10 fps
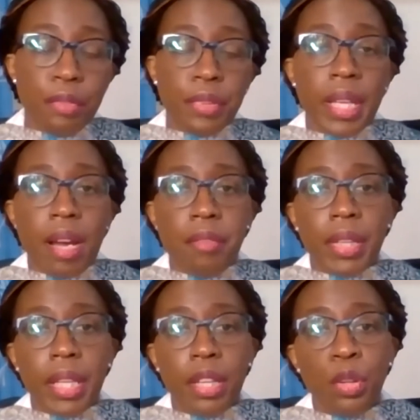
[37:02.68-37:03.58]
of the
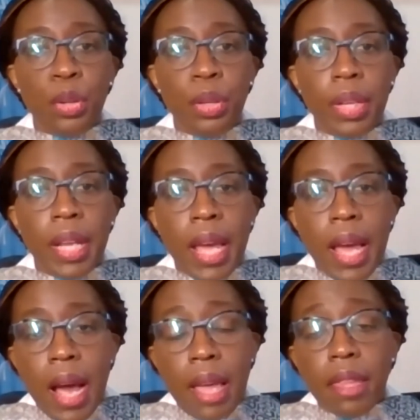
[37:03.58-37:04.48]
African Union.
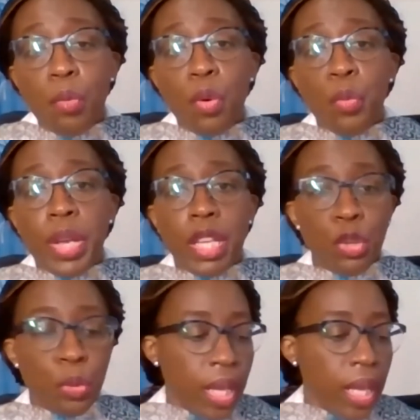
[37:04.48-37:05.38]
I think what we
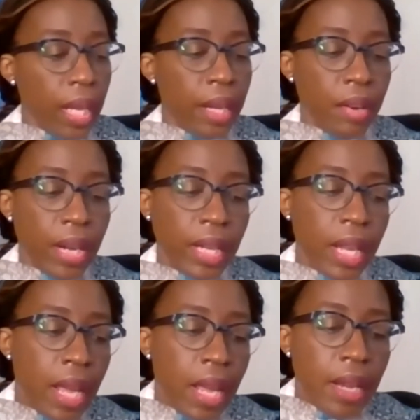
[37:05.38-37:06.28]
do here, and
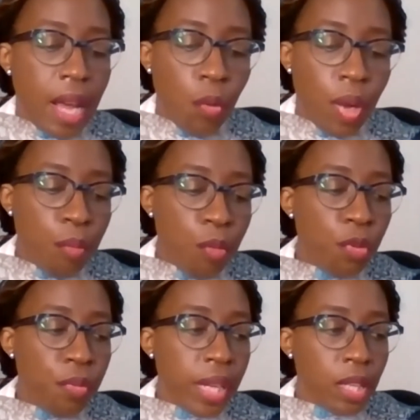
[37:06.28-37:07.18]
now we're
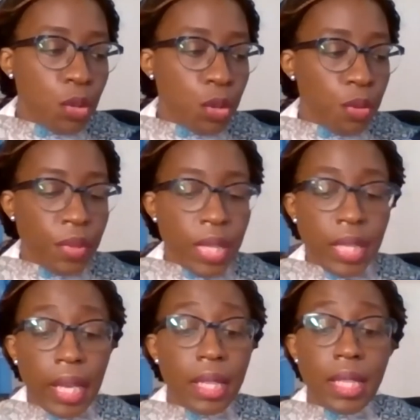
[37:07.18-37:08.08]
moving into sort of the
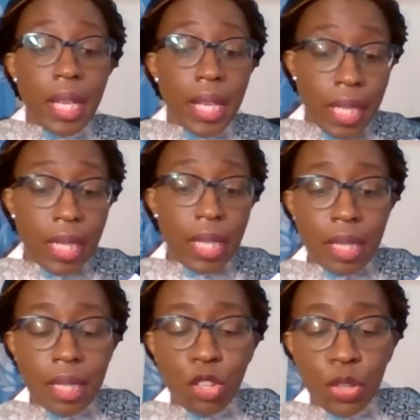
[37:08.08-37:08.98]
second stage, and this
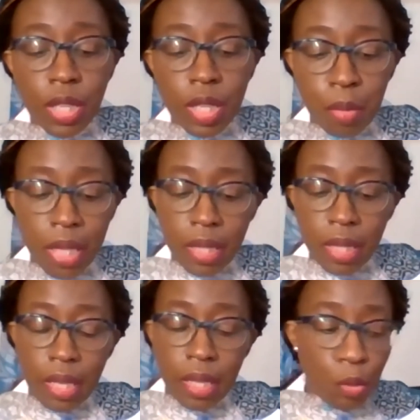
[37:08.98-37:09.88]
is interesting because
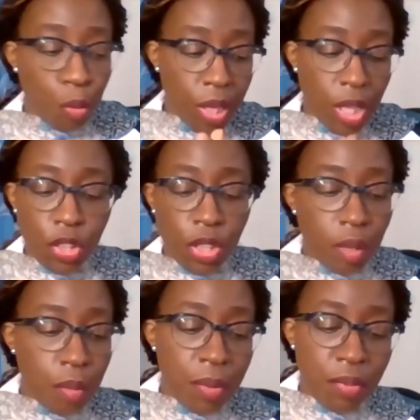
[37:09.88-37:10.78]
this will be interesting
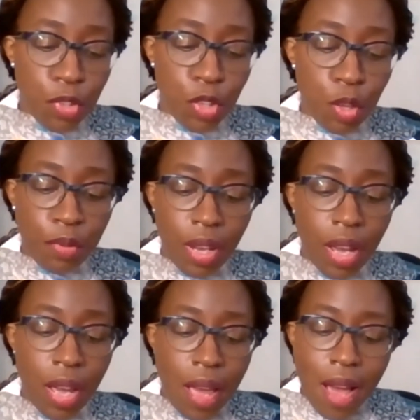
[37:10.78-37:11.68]
maybe for some of the